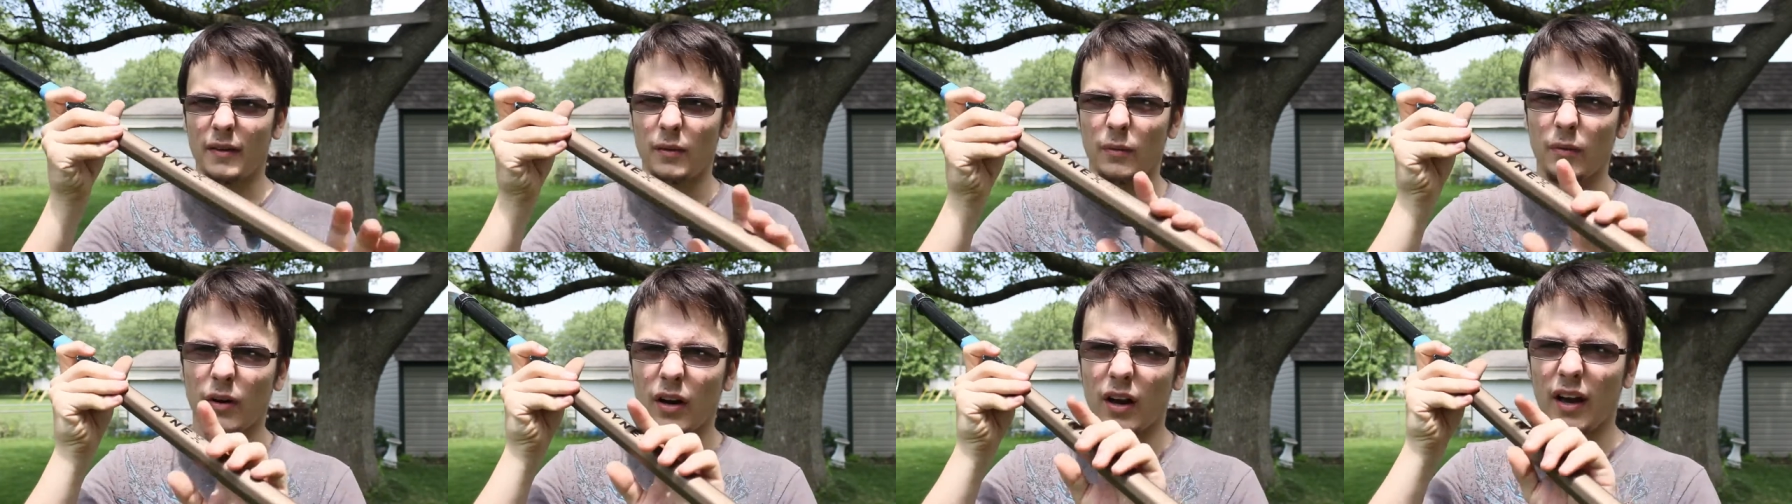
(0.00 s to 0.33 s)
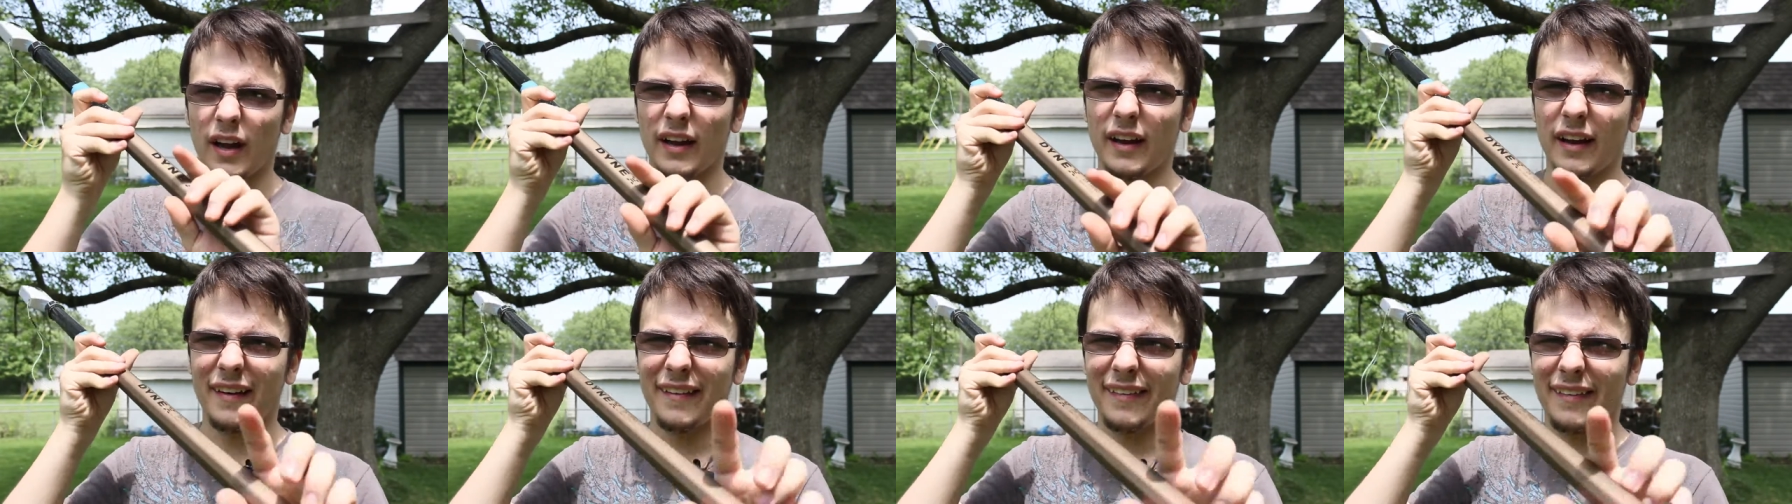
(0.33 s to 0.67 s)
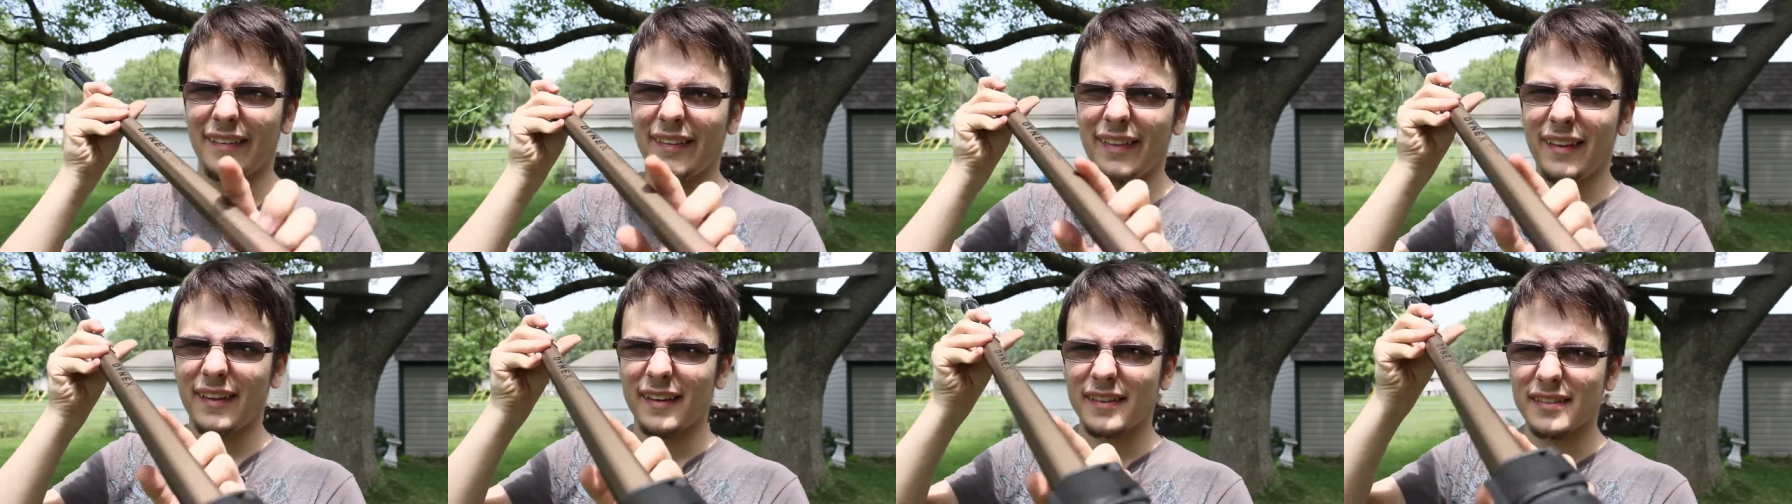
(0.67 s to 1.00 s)
where I got
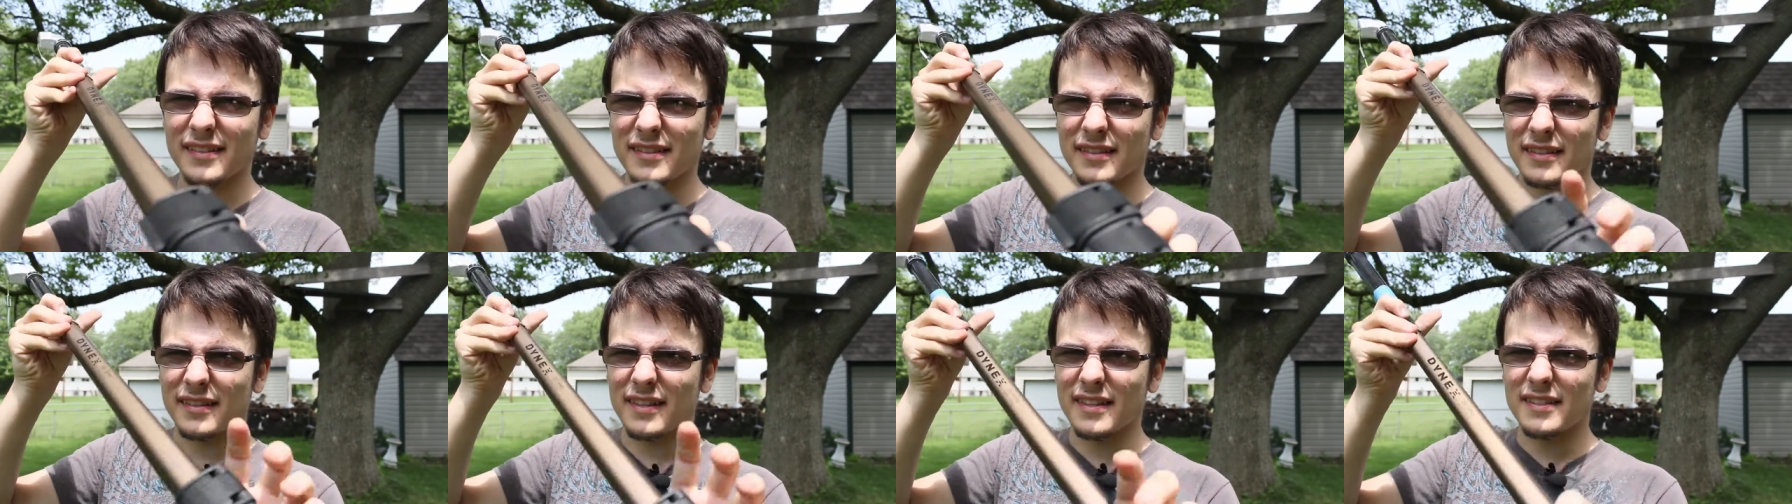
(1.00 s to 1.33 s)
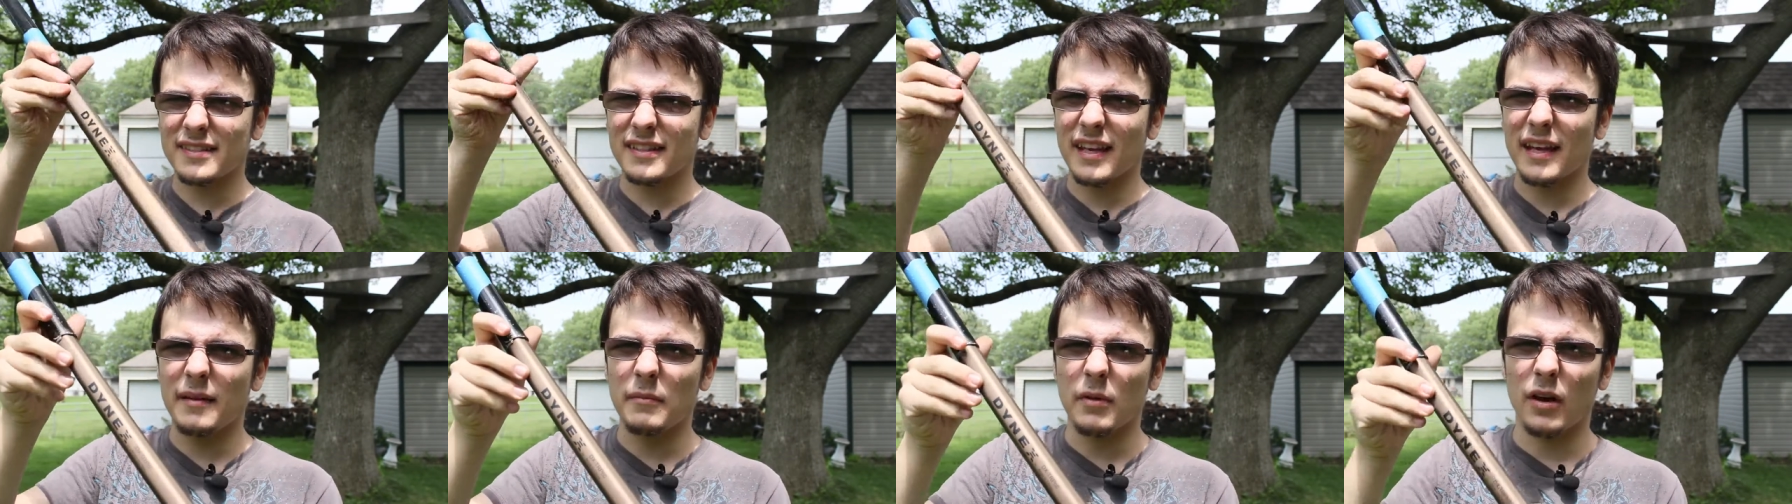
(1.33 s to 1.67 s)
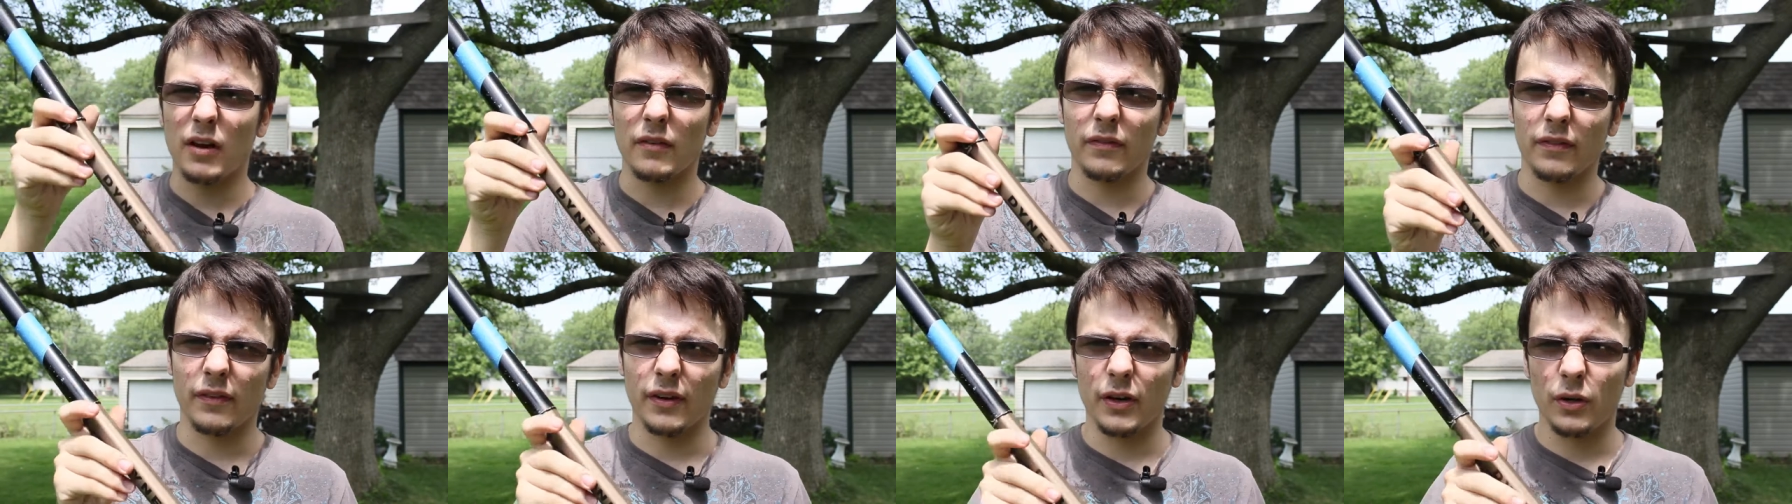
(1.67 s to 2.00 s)
this, this came
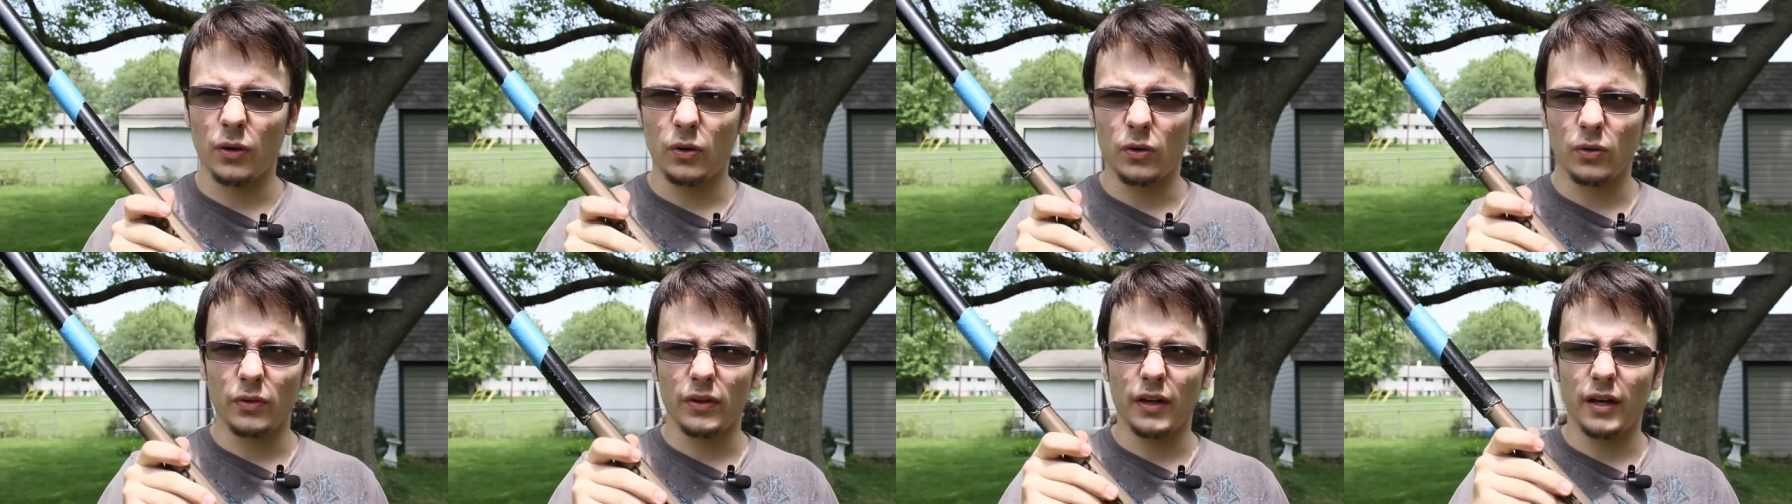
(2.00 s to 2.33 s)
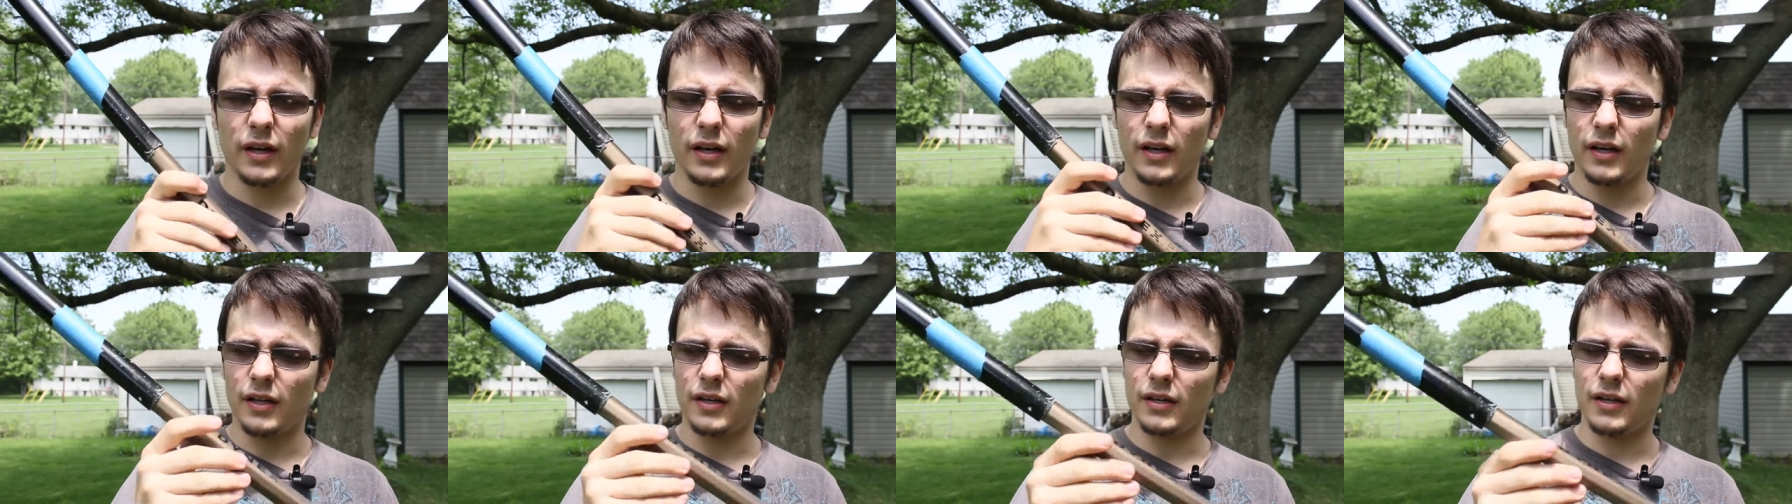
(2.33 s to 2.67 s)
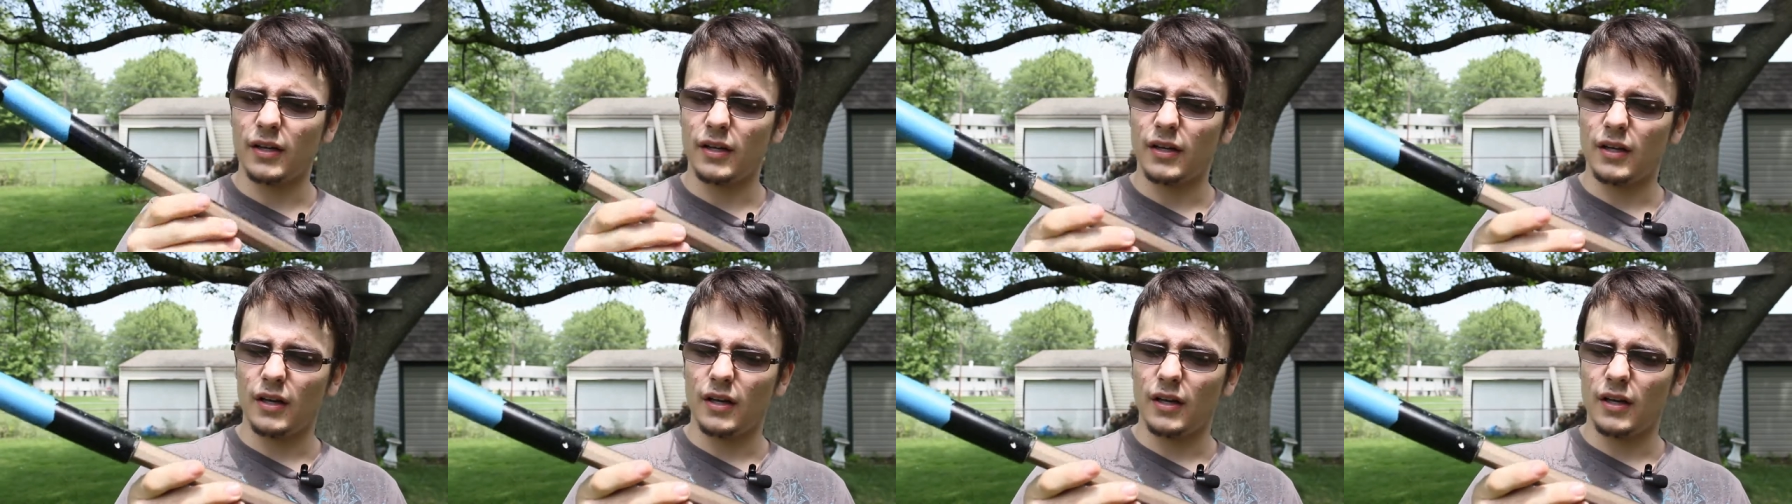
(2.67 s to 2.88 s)
off an old uh,